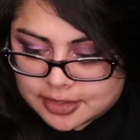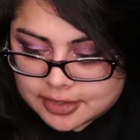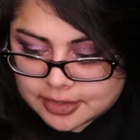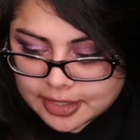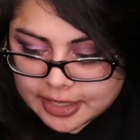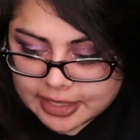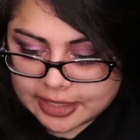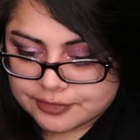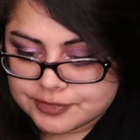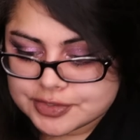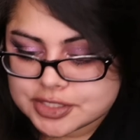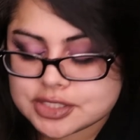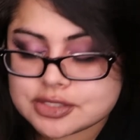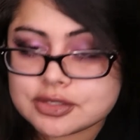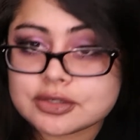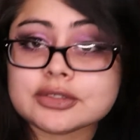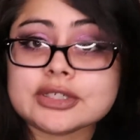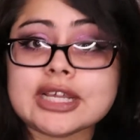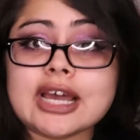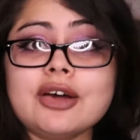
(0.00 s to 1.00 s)
like if it's
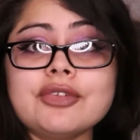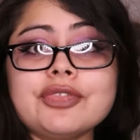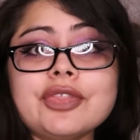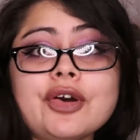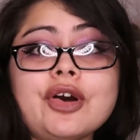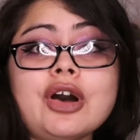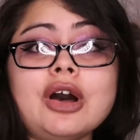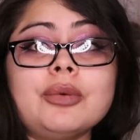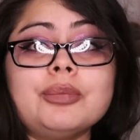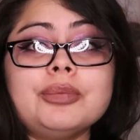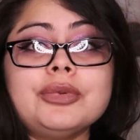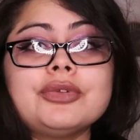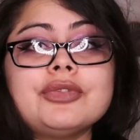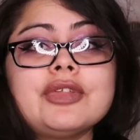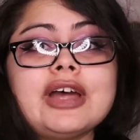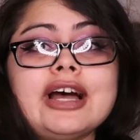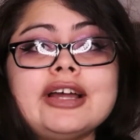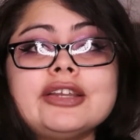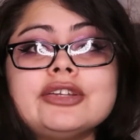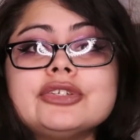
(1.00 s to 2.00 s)
sold out they'll help you
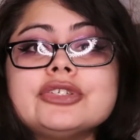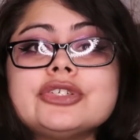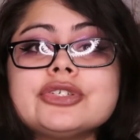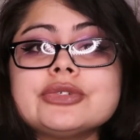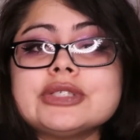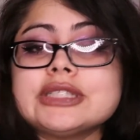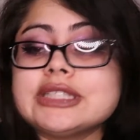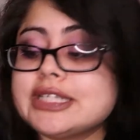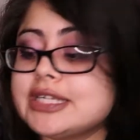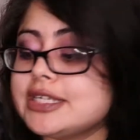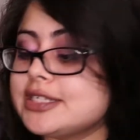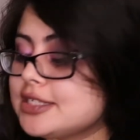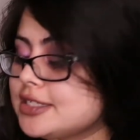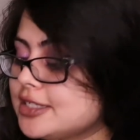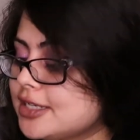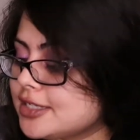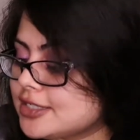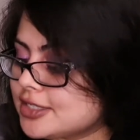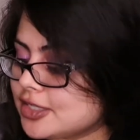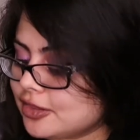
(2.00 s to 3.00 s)
they'll add you to a
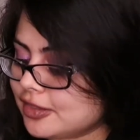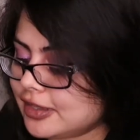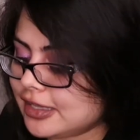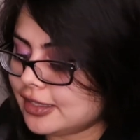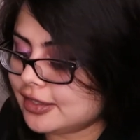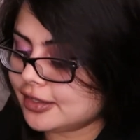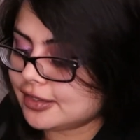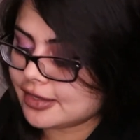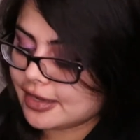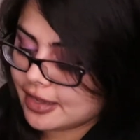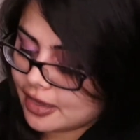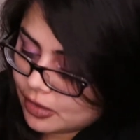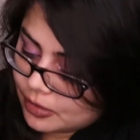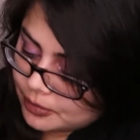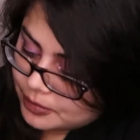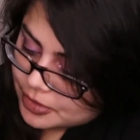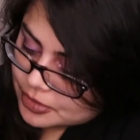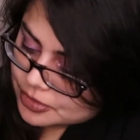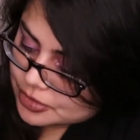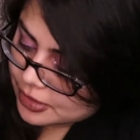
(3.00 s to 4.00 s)
list so they can
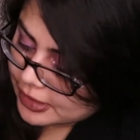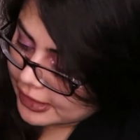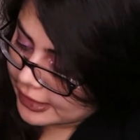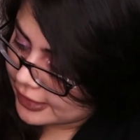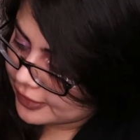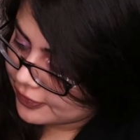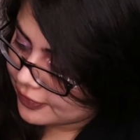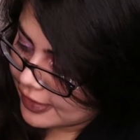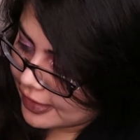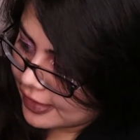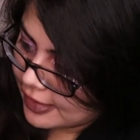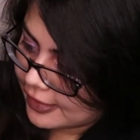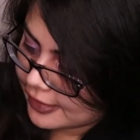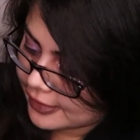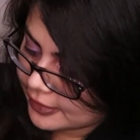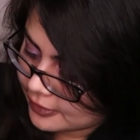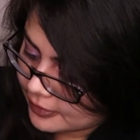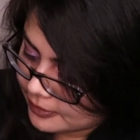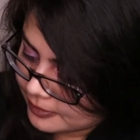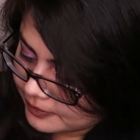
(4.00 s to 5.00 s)
help you try and get that
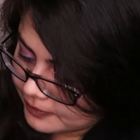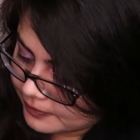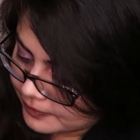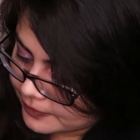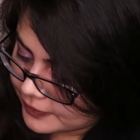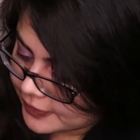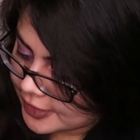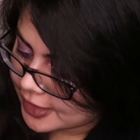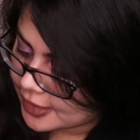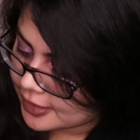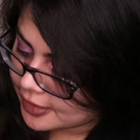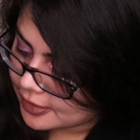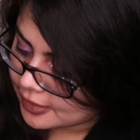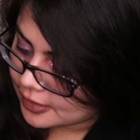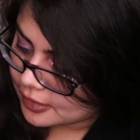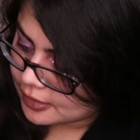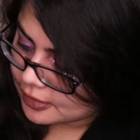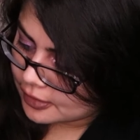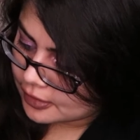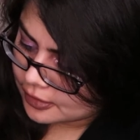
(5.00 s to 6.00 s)
item
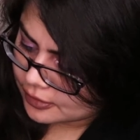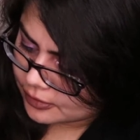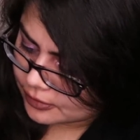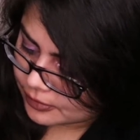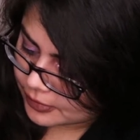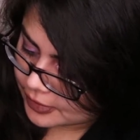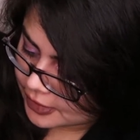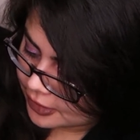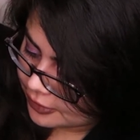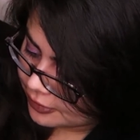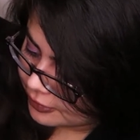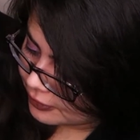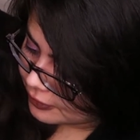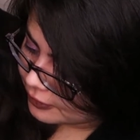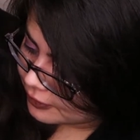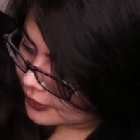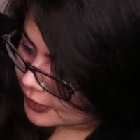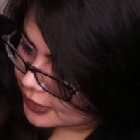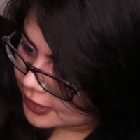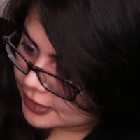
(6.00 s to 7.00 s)
what the
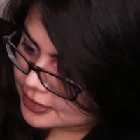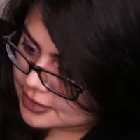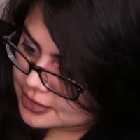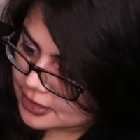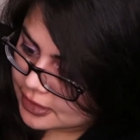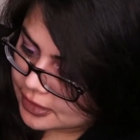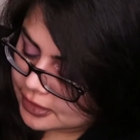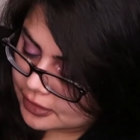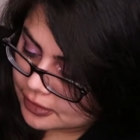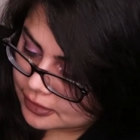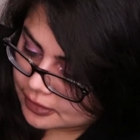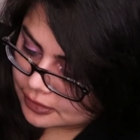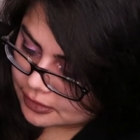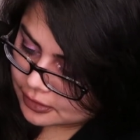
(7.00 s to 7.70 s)
is that